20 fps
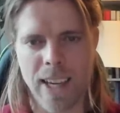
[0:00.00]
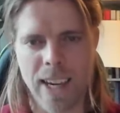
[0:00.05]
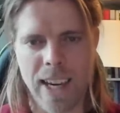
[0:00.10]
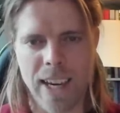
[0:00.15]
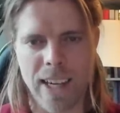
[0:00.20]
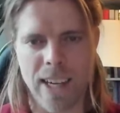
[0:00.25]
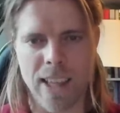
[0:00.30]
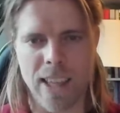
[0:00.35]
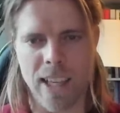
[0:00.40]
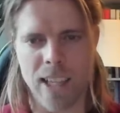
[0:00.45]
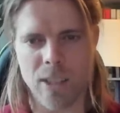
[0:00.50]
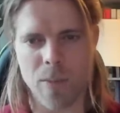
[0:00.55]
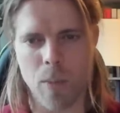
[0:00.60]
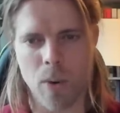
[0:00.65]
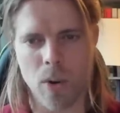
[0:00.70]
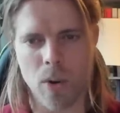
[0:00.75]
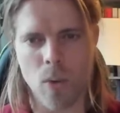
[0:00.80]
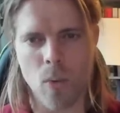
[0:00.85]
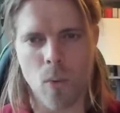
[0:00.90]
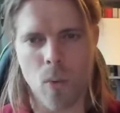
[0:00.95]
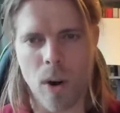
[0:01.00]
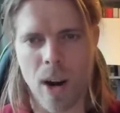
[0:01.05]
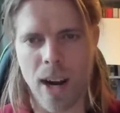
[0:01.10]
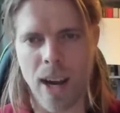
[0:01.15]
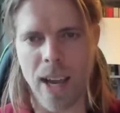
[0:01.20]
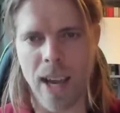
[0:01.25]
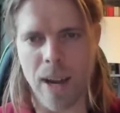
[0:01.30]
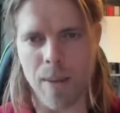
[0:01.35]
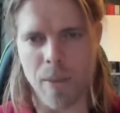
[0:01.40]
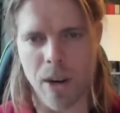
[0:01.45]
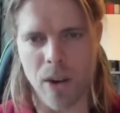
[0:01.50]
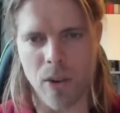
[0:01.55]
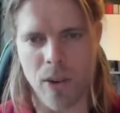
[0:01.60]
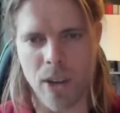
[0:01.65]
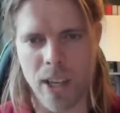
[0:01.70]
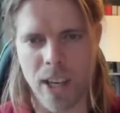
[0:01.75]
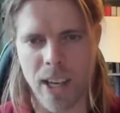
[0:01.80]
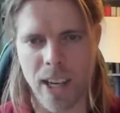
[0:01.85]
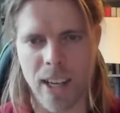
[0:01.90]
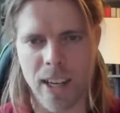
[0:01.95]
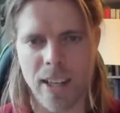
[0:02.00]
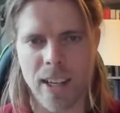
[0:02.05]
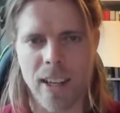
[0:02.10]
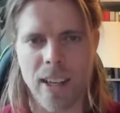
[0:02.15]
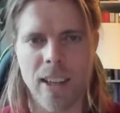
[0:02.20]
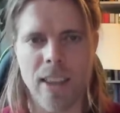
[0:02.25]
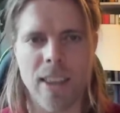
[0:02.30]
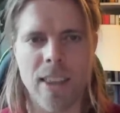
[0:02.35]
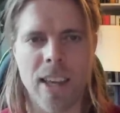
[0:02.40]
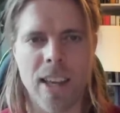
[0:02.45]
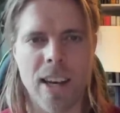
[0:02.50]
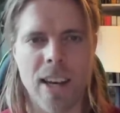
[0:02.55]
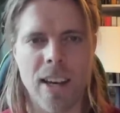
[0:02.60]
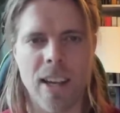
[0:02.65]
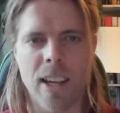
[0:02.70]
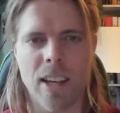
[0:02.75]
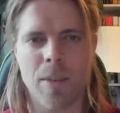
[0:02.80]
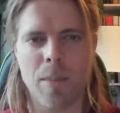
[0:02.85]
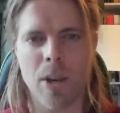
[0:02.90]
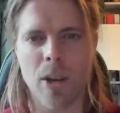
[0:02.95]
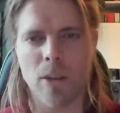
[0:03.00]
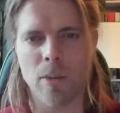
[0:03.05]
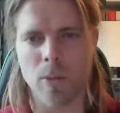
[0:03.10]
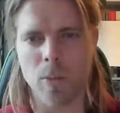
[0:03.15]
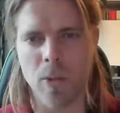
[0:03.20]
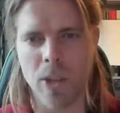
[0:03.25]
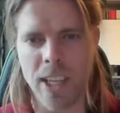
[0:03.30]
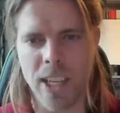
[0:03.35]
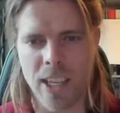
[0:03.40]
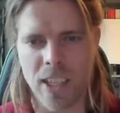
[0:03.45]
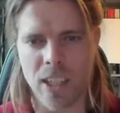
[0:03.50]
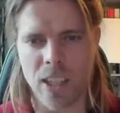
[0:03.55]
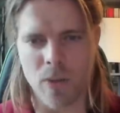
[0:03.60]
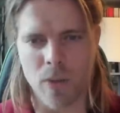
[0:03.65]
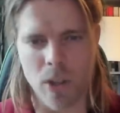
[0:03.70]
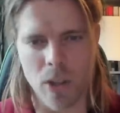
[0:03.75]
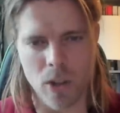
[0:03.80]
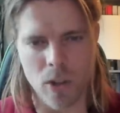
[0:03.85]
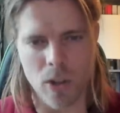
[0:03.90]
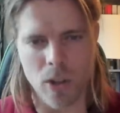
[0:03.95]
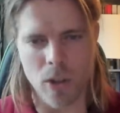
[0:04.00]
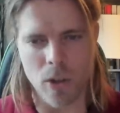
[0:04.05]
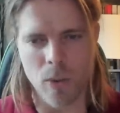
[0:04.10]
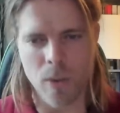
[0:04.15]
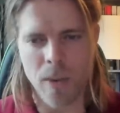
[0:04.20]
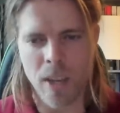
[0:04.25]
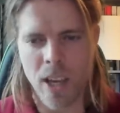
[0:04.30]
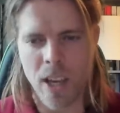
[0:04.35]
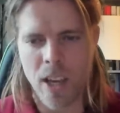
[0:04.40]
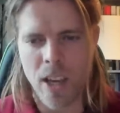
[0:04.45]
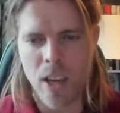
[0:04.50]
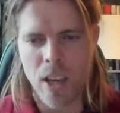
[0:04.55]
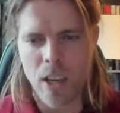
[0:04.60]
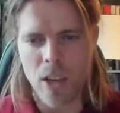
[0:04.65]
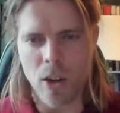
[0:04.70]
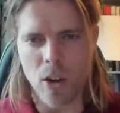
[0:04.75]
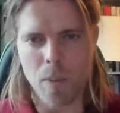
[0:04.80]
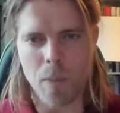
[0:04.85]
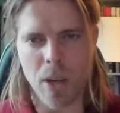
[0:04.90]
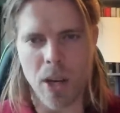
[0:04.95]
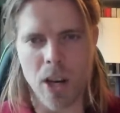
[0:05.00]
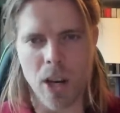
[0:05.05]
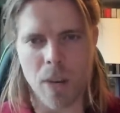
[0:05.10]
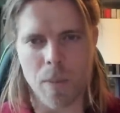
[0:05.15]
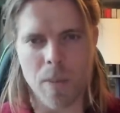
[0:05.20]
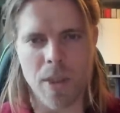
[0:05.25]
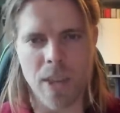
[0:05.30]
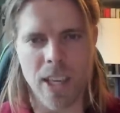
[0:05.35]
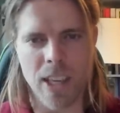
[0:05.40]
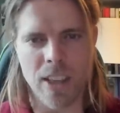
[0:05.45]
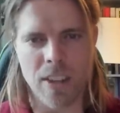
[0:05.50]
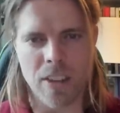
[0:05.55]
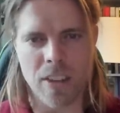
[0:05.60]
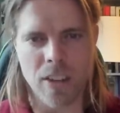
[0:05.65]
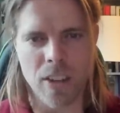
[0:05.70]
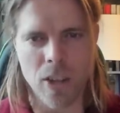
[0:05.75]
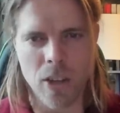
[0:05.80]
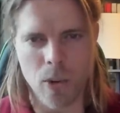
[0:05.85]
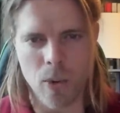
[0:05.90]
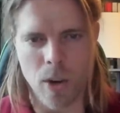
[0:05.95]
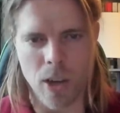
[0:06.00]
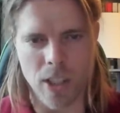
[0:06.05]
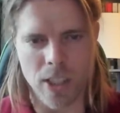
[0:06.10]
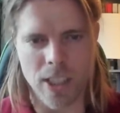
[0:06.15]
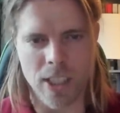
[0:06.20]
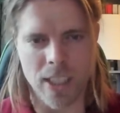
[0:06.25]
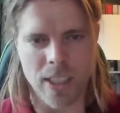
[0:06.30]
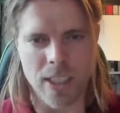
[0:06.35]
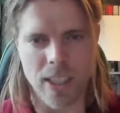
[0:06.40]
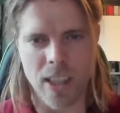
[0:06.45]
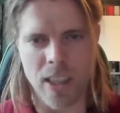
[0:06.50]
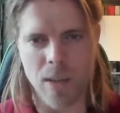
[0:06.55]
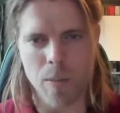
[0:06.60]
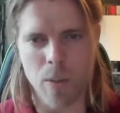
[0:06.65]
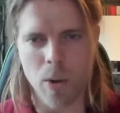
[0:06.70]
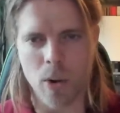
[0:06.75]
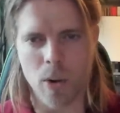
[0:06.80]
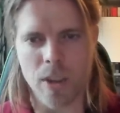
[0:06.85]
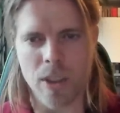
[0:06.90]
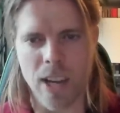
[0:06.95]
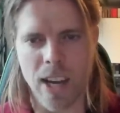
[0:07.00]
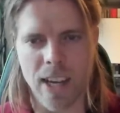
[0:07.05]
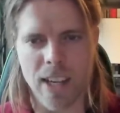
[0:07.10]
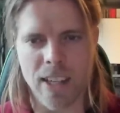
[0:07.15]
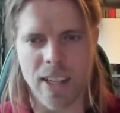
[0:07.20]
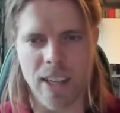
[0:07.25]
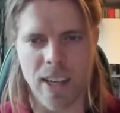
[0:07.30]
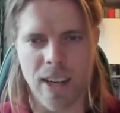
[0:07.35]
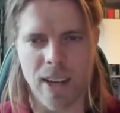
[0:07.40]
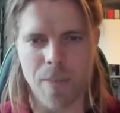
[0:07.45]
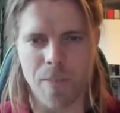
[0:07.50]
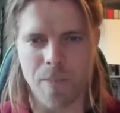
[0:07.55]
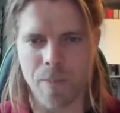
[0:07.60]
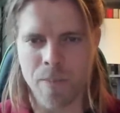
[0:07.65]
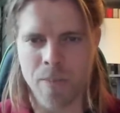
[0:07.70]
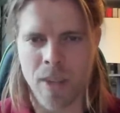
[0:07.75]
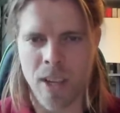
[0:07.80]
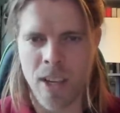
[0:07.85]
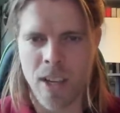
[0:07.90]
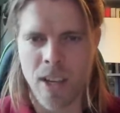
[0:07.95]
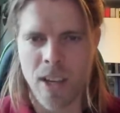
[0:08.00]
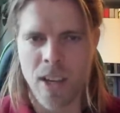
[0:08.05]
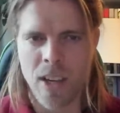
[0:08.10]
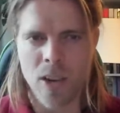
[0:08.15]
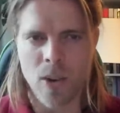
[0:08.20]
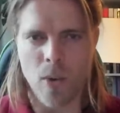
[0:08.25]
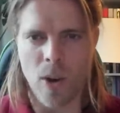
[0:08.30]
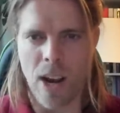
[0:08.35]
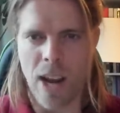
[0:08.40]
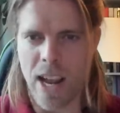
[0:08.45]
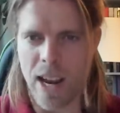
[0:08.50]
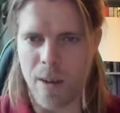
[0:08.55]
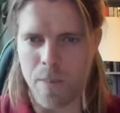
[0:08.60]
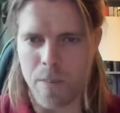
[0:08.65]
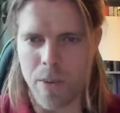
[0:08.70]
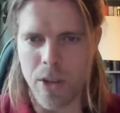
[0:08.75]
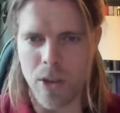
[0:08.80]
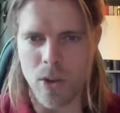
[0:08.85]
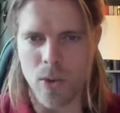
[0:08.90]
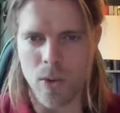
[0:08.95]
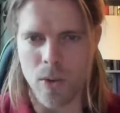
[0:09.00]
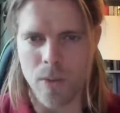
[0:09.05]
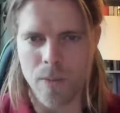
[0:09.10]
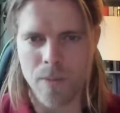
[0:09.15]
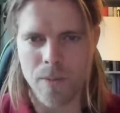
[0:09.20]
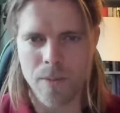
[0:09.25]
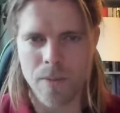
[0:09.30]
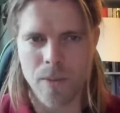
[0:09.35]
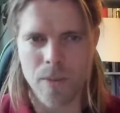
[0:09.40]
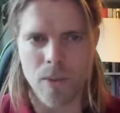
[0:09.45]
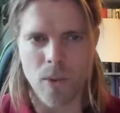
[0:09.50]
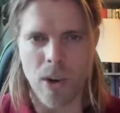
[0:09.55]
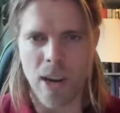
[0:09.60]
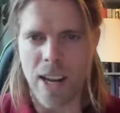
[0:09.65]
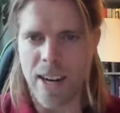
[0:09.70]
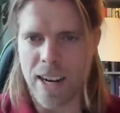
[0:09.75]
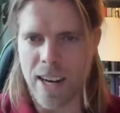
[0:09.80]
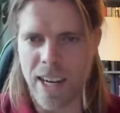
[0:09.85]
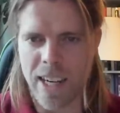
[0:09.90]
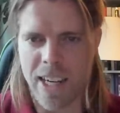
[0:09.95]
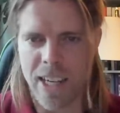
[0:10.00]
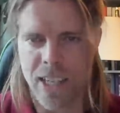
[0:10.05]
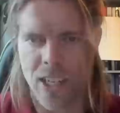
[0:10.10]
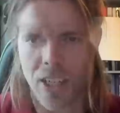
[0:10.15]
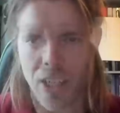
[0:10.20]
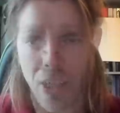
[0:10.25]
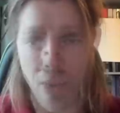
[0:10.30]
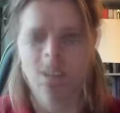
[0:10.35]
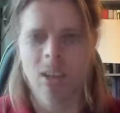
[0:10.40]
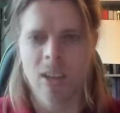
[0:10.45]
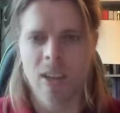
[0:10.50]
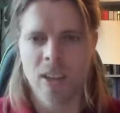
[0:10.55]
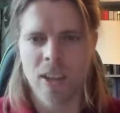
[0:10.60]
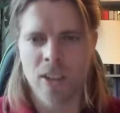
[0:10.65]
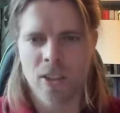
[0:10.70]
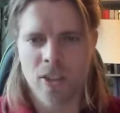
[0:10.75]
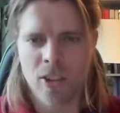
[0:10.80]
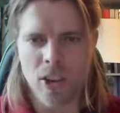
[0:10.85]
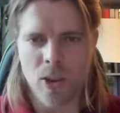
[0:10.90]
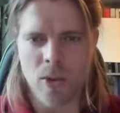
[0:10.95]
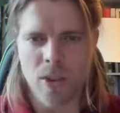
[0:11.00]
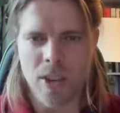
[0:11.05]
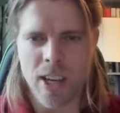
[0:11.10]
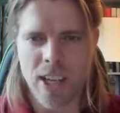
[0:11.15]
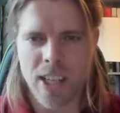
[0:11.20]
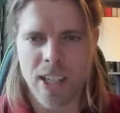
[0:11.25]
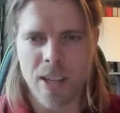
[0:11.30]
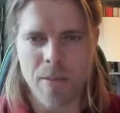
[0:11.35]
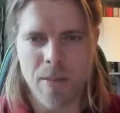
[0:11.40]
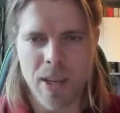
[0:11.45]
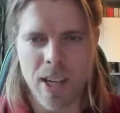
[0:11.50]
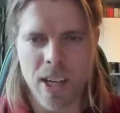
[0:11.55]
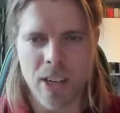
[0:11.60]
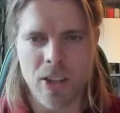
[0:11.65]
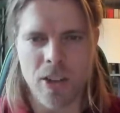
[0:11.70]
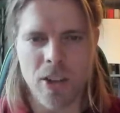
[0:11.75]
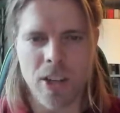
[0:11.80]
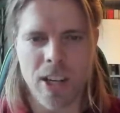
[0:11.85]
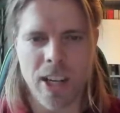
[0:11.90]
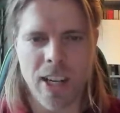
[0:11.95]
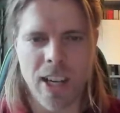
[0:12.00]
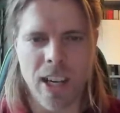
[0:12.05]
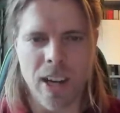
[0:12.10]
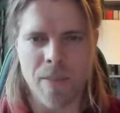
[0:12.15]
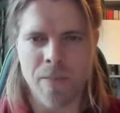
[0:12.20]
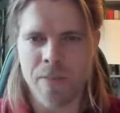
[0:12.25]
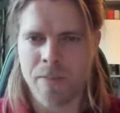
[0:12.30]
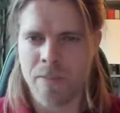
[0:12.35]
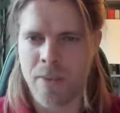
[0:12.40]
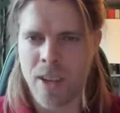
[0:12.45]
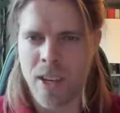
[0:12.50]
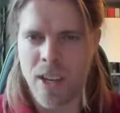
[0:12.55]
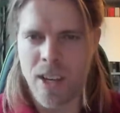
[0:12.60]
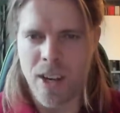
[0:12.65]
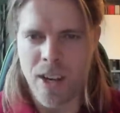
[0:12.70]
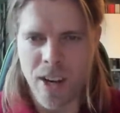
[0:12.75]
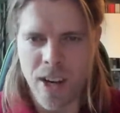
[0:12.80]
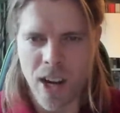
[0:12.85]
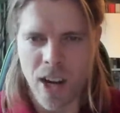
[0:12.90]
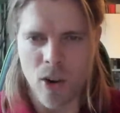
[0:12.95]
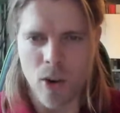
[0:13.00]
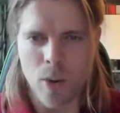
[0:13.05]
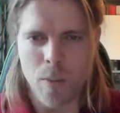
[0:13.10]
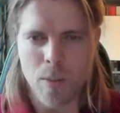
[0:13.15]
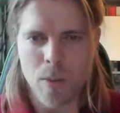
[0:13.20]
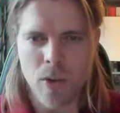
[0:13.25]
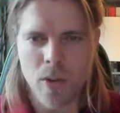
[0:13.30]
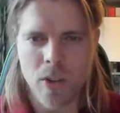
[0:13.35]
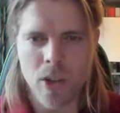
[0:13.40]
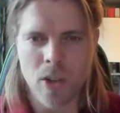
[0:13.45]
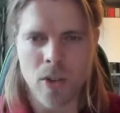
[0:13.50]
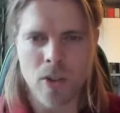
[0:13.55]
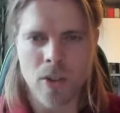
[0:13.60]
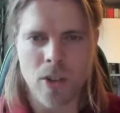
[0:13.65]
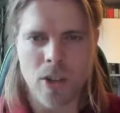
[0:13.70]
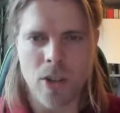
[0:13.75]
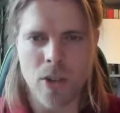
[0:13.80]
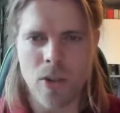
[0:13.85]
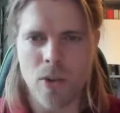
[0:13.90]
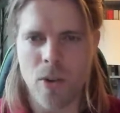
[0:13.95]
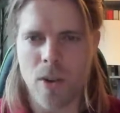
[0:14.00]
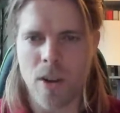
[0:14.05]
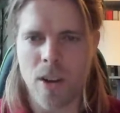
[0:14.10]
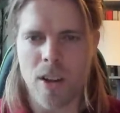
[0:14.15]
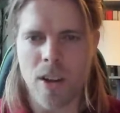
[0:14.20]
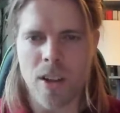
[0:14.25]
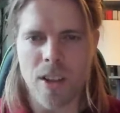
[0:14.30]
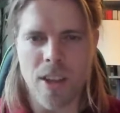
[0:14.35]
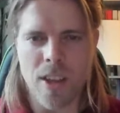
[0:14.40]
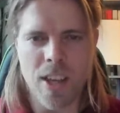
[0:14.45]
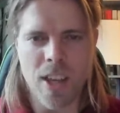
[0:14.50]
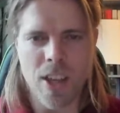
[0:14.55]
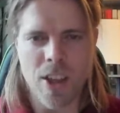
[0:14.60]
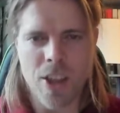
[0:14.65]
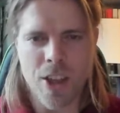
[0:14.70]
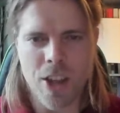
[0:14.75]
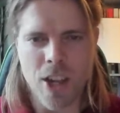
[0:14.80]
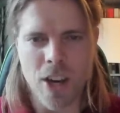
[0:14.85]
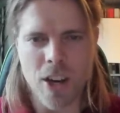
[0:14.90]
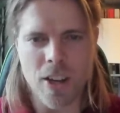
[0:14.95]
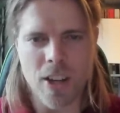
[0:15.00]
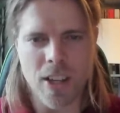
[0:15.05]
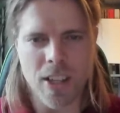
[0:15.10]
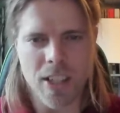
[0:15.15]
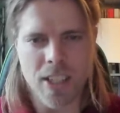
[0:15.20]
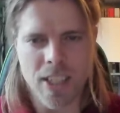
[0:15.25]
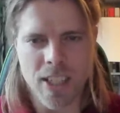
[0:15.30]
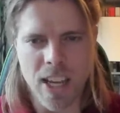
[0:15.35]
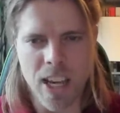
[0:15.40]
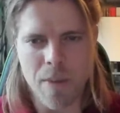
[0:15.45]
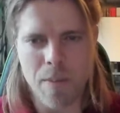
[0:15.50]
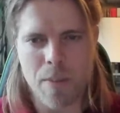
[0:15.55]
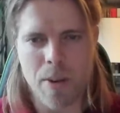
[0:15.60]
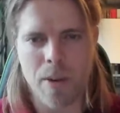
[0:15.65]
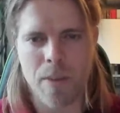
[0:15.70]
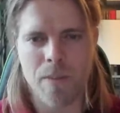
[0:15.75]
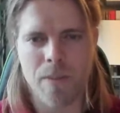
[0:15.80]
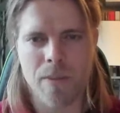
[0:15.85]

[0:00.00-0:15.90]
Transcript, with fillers: in this book? Why am I reading it? Then it becomes more easy for you to, you know, pick up these nuances in the book that um, will help you, will enlighten you. So that can be a good idea. Now, moving on to the third step